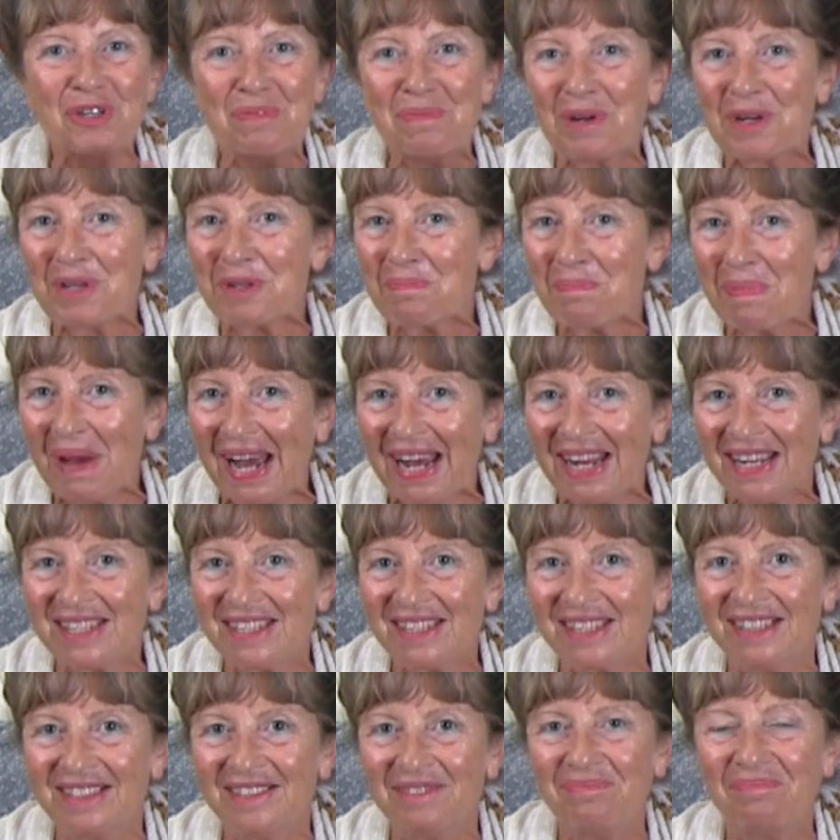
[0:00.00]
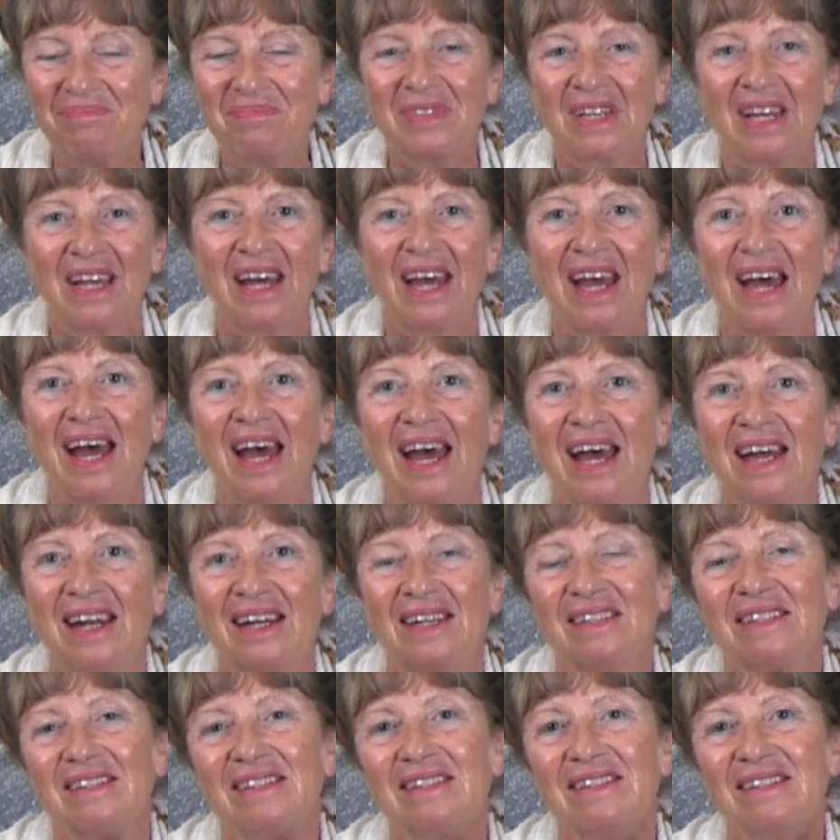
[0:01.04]
too much pattern,
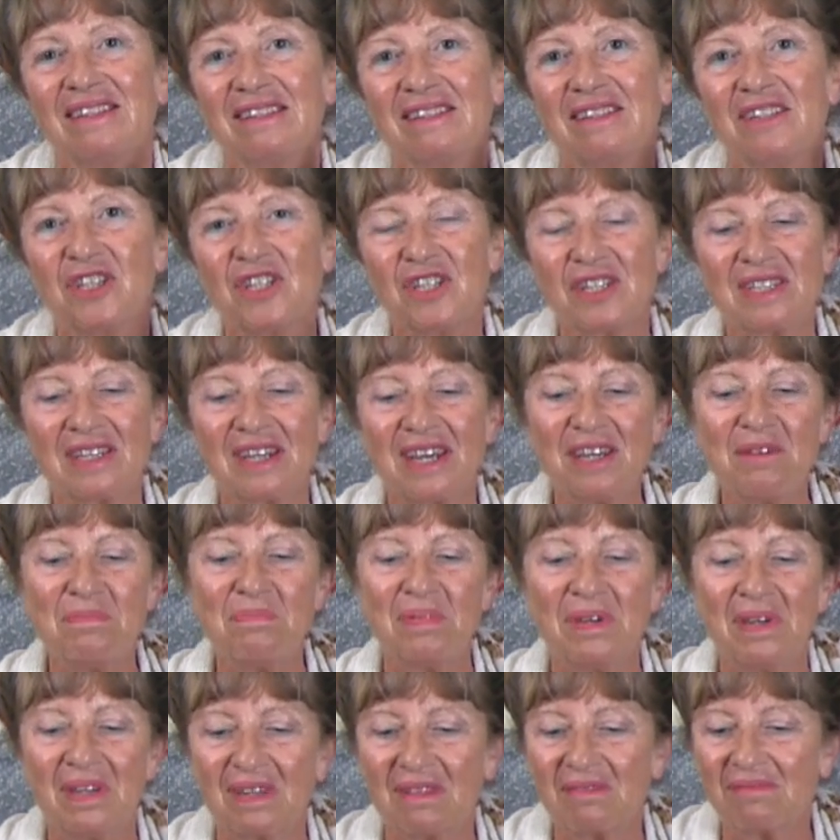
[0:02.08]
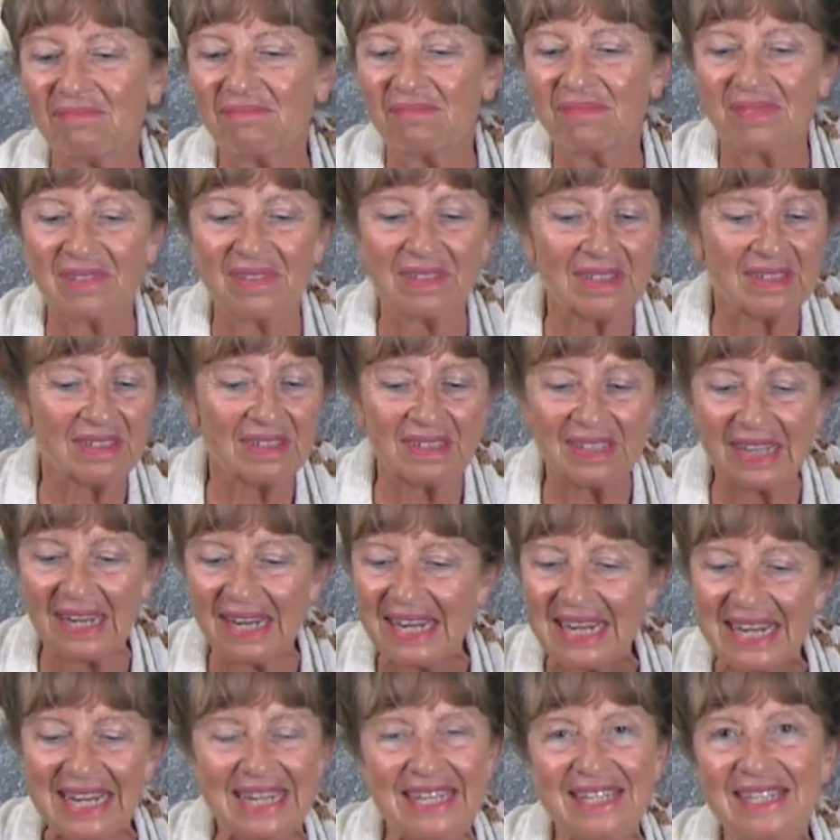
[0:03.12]
and just keep it
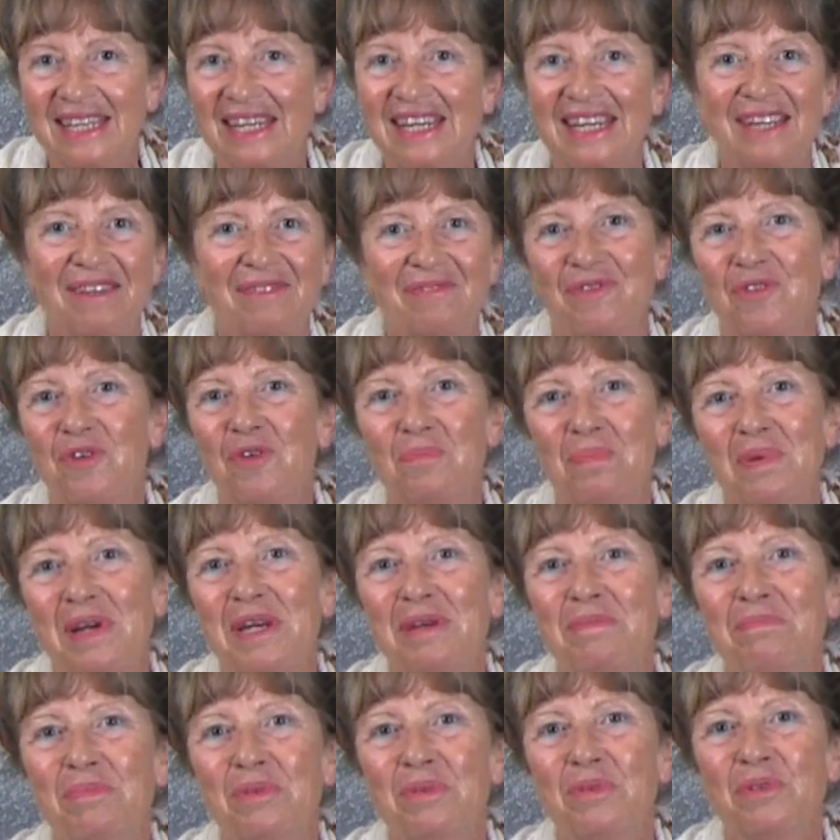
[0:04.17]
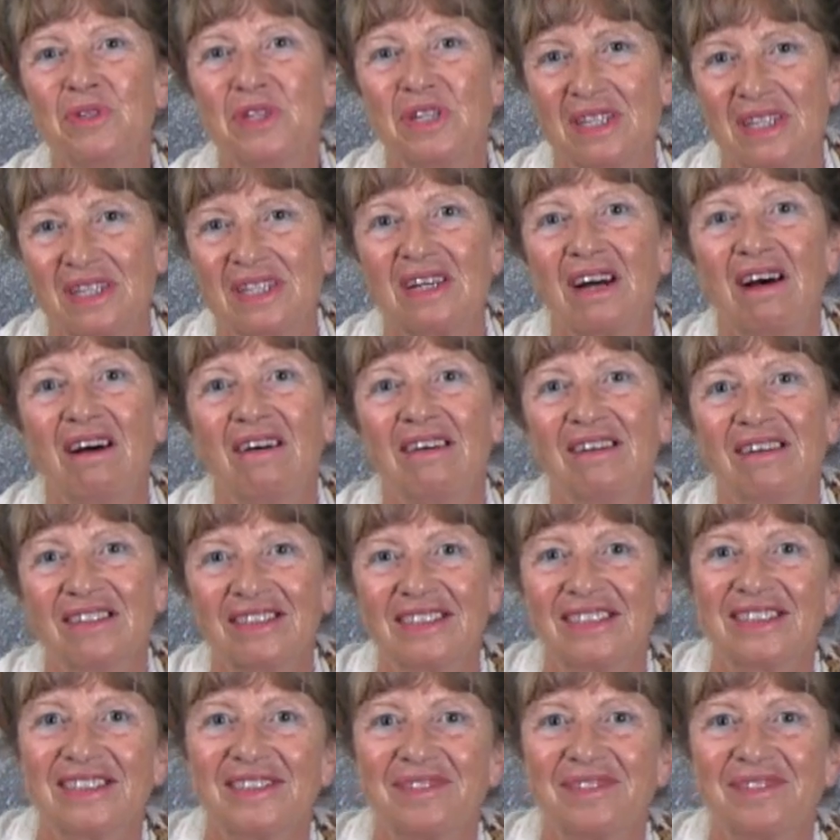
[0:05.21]
easy for people to start.